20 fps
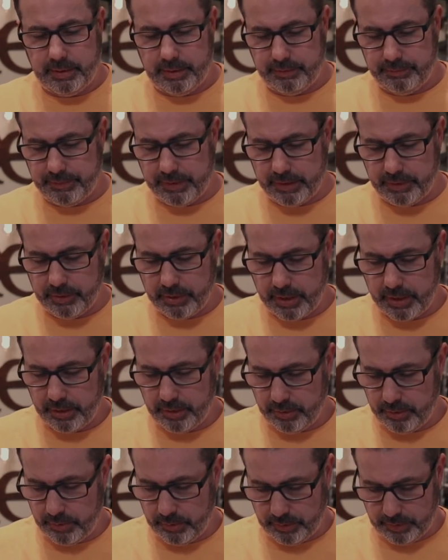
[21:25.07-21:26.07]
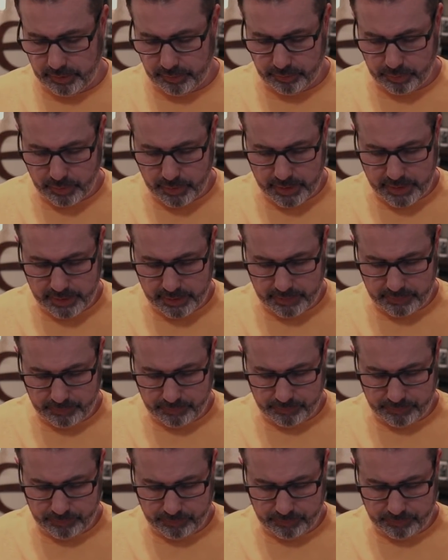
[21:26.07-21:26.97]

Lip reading: if I try to do it this way,